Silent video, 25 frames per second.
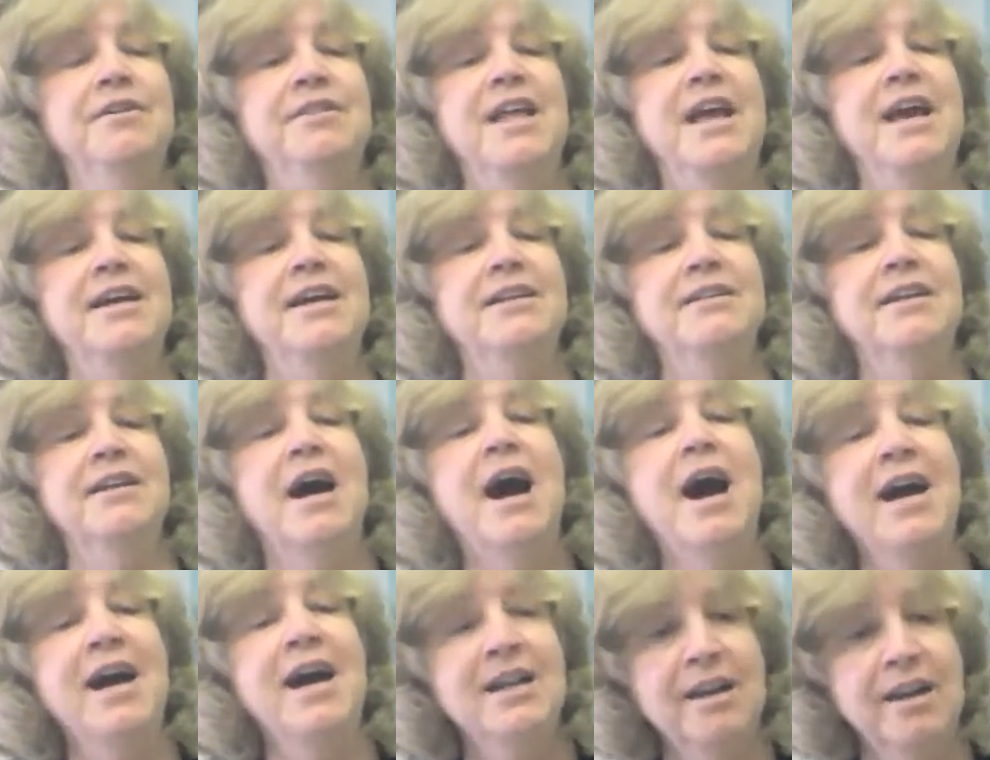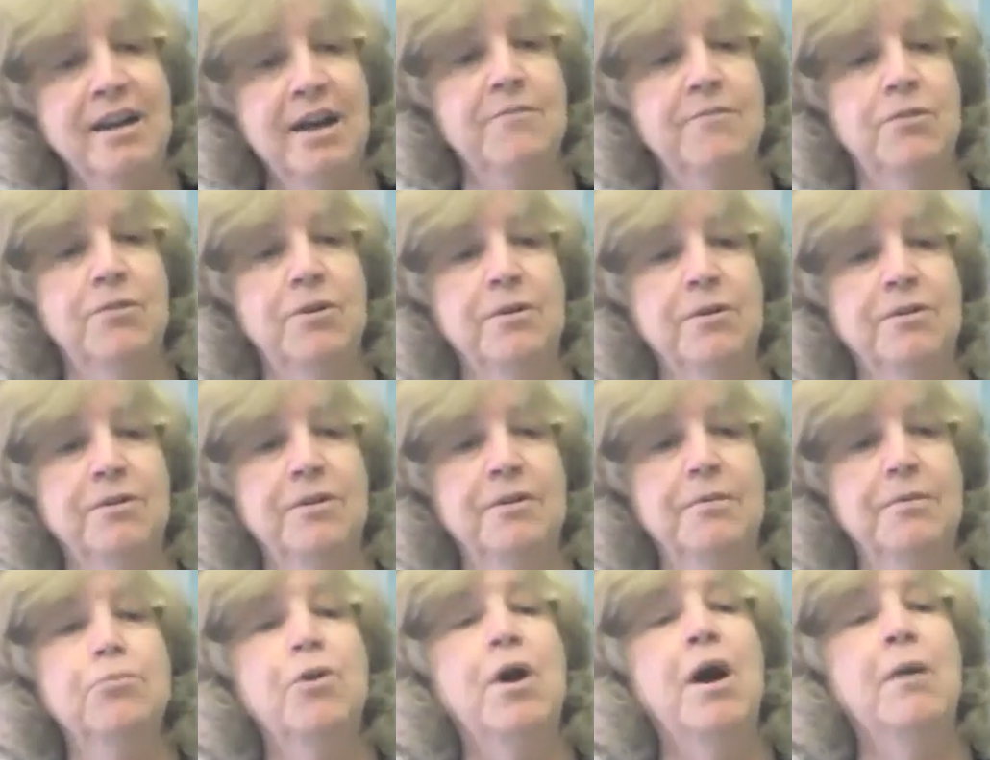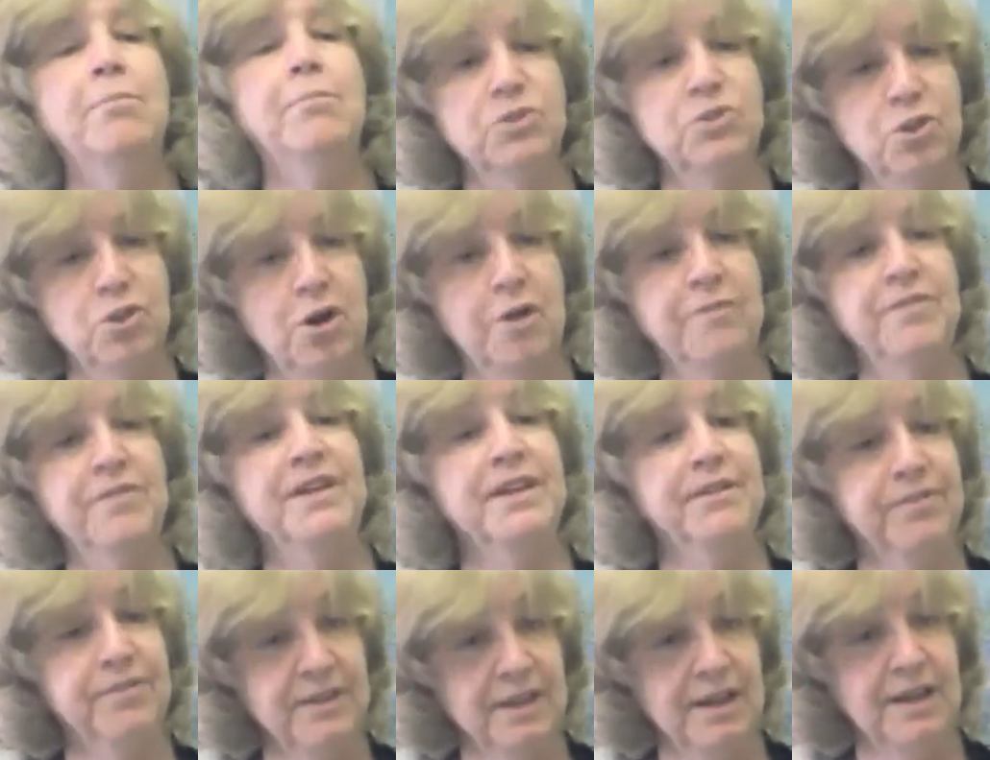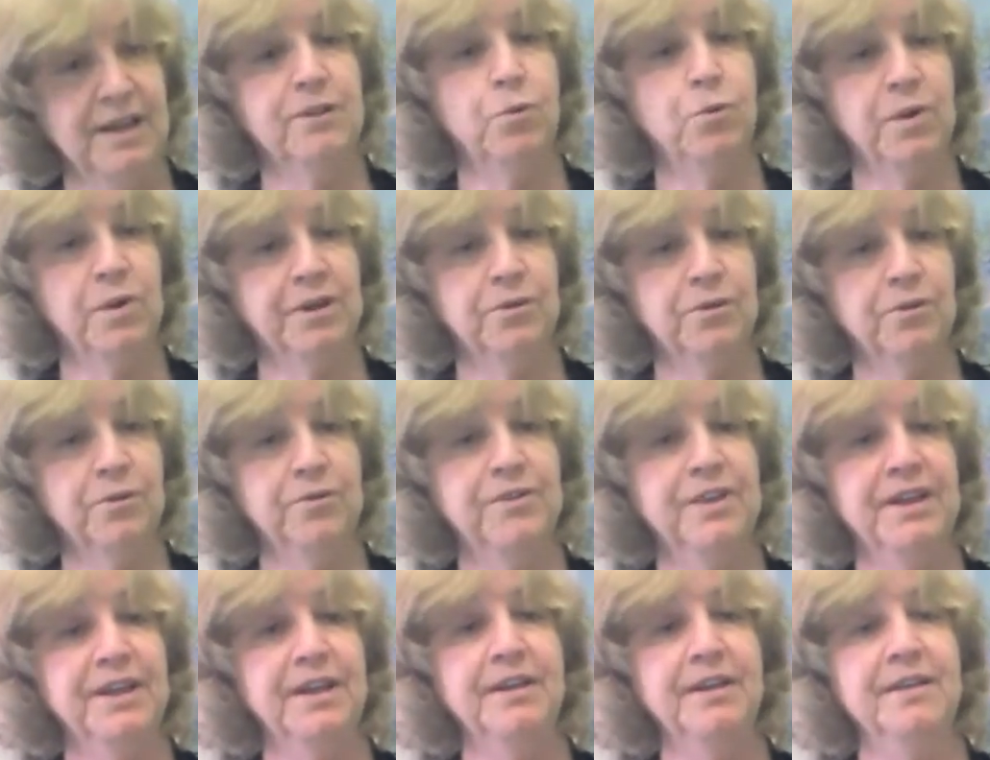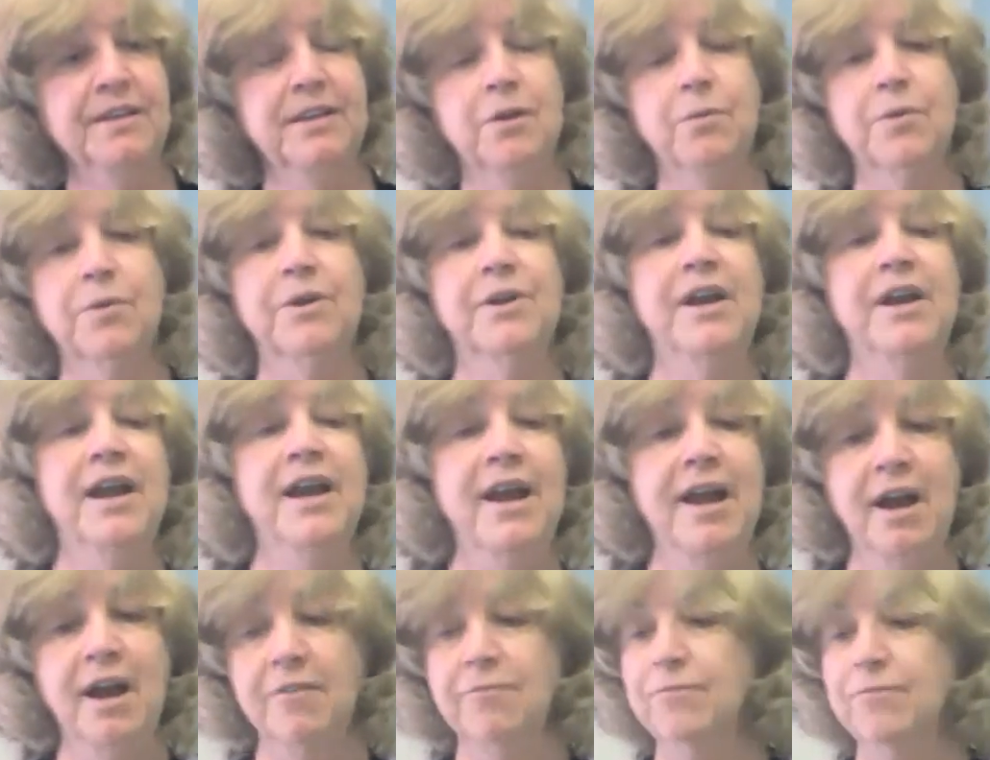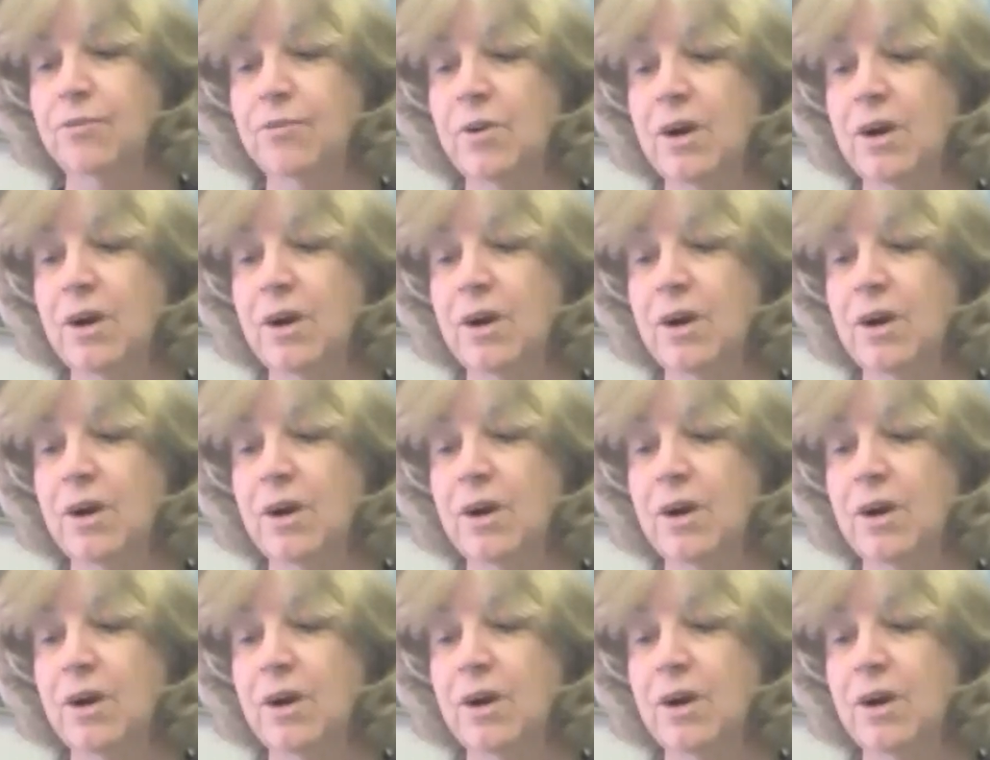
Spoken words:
that high-level problem-solving and critical thinking that we have for